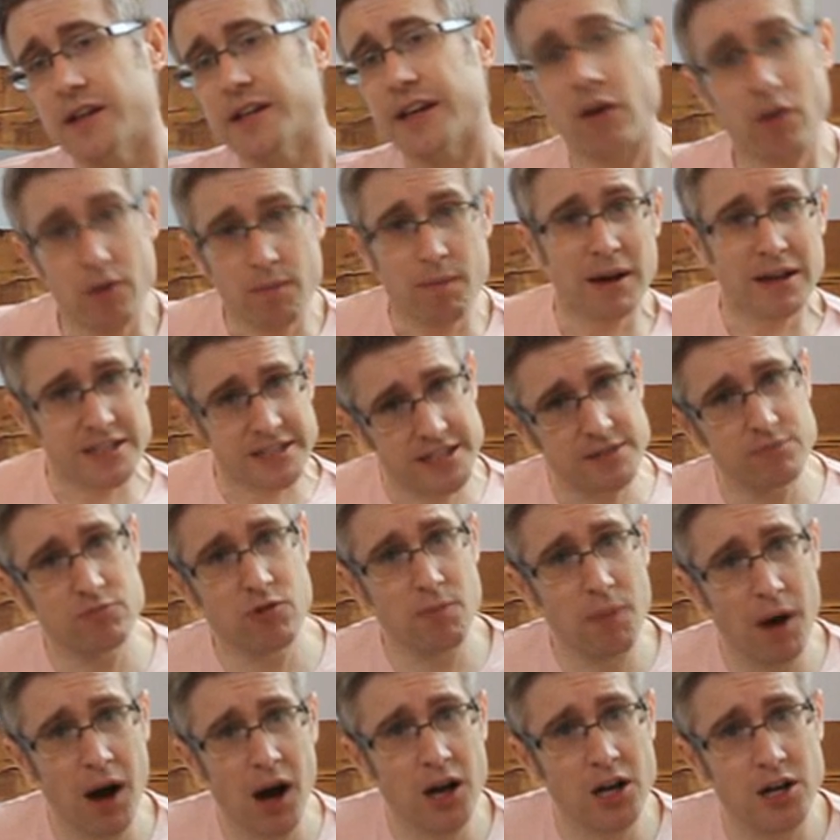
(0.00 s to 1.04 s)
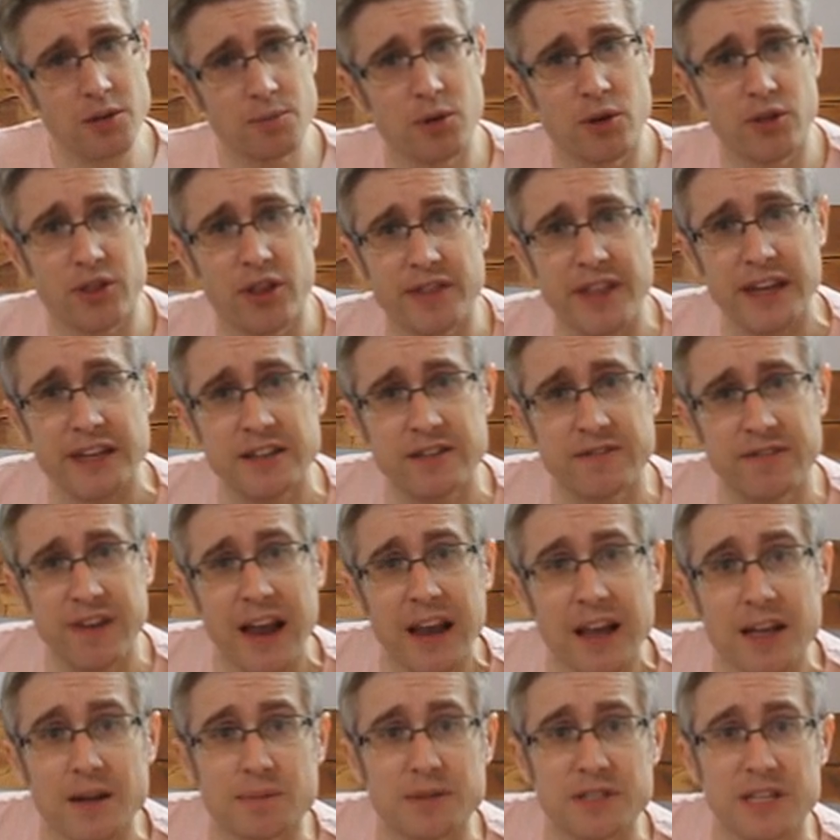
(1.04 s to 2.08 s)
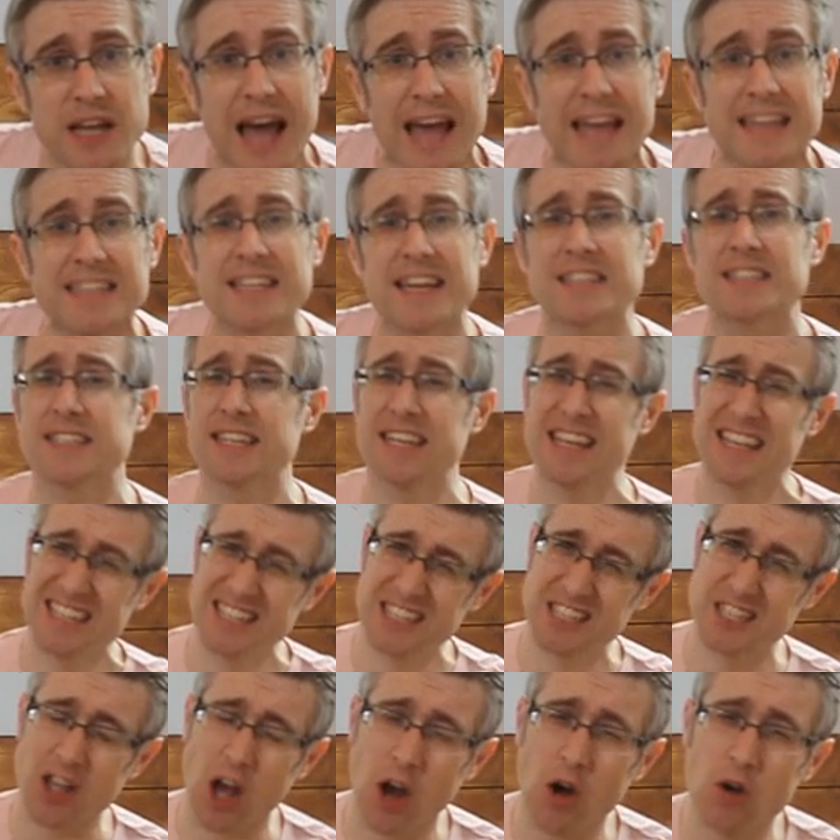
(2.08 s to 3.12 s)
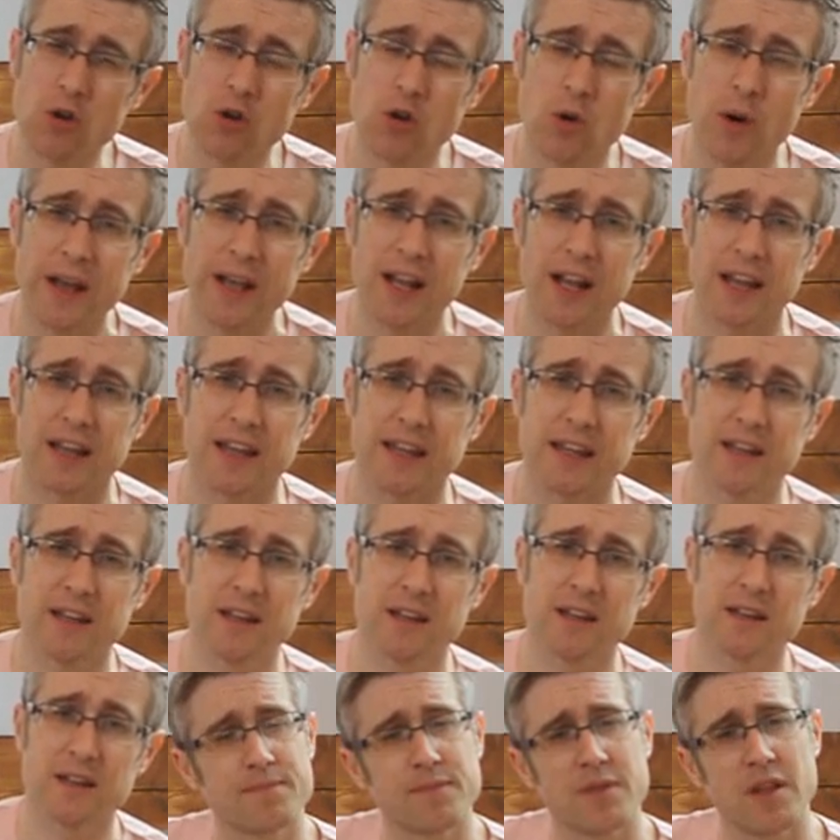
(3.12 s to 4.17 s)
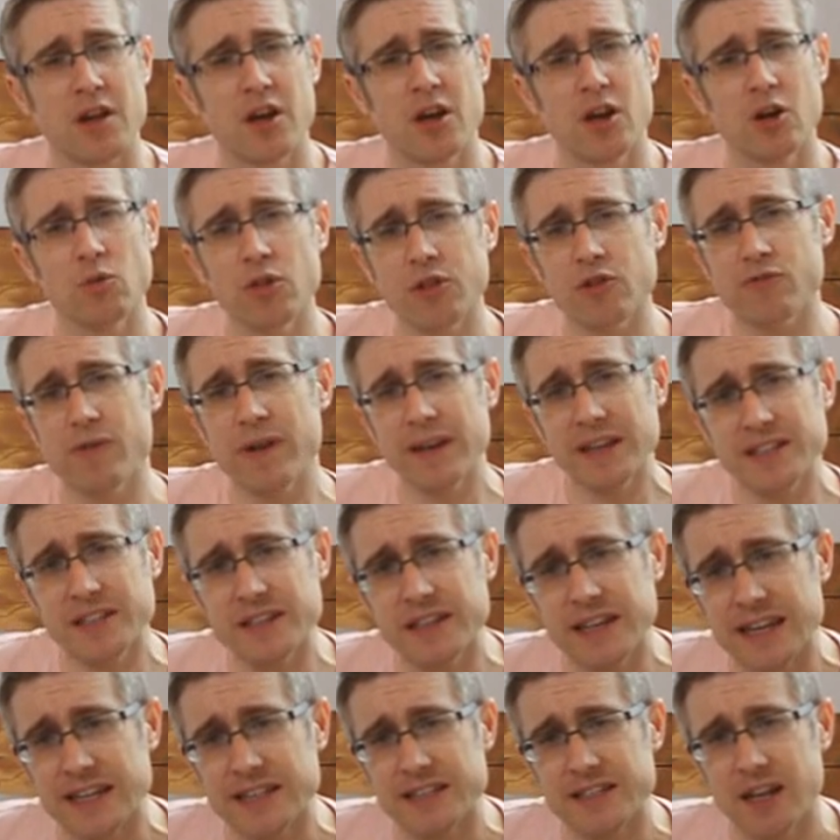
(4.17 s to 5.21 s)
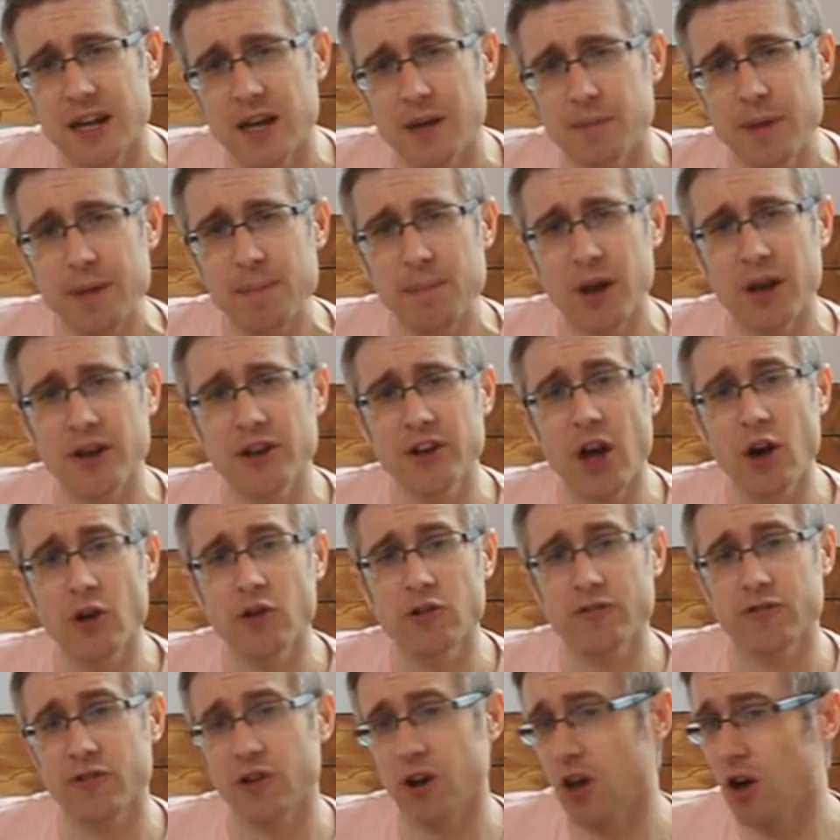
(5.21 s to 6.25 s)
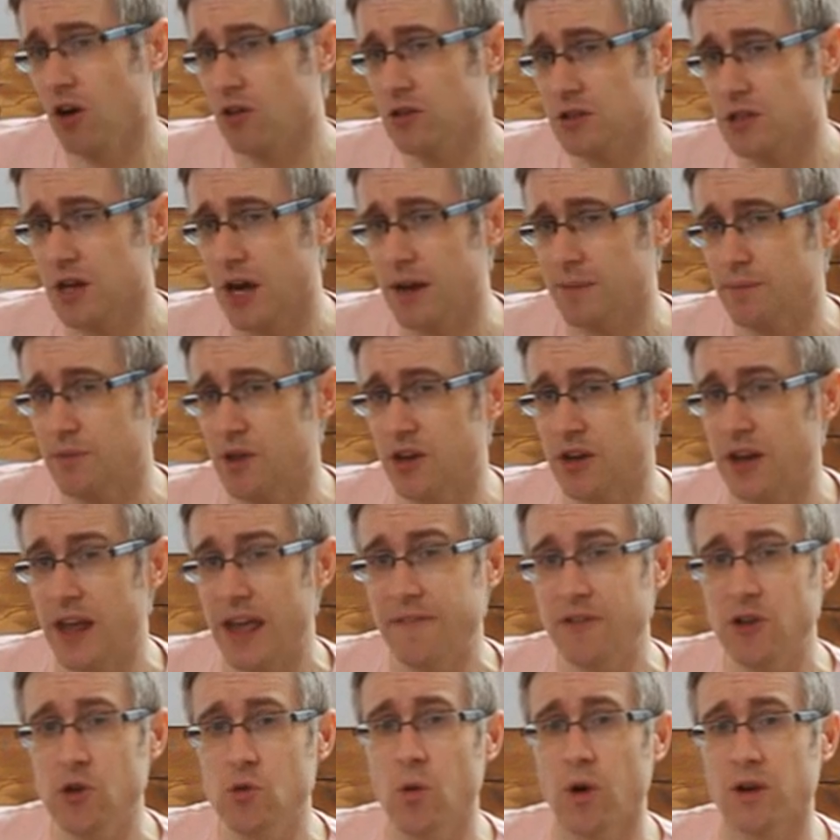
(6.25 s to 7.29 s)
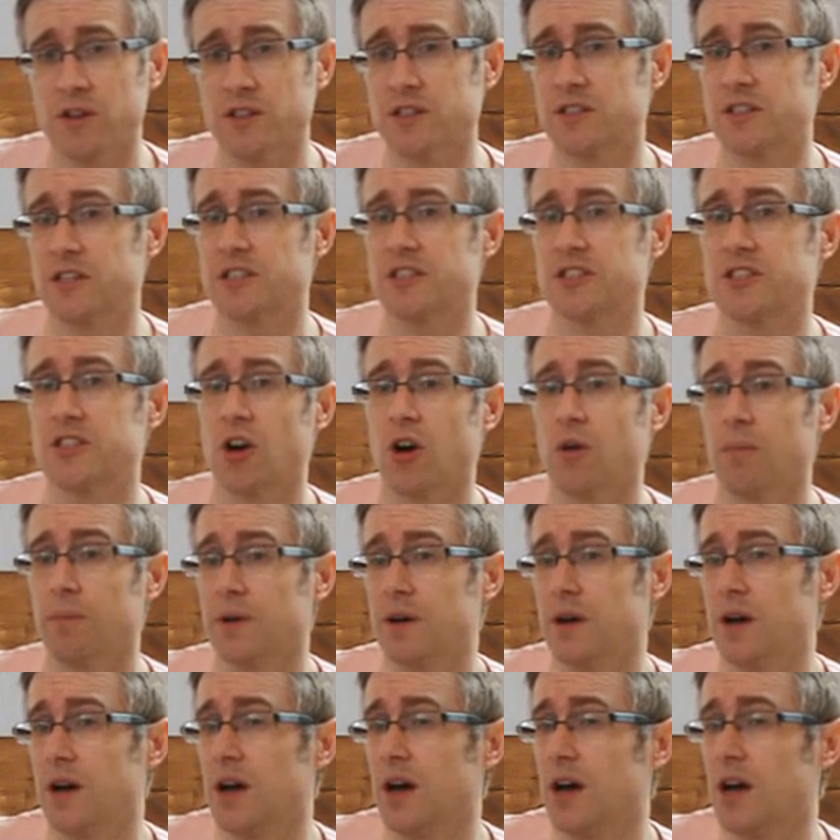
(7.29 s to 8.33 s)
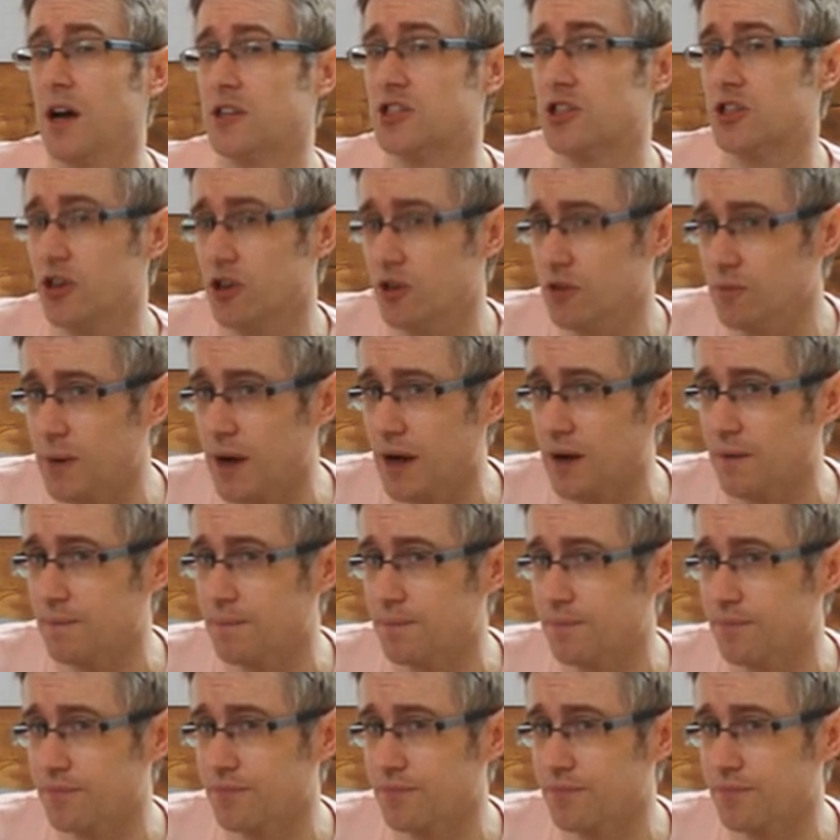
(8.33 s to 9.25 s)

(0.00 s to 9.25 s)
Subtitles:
Now, it might seem remarkable that they developed AZT so quickly. Well, the reason is people had known for a long time that if you wanted to stop a tumour,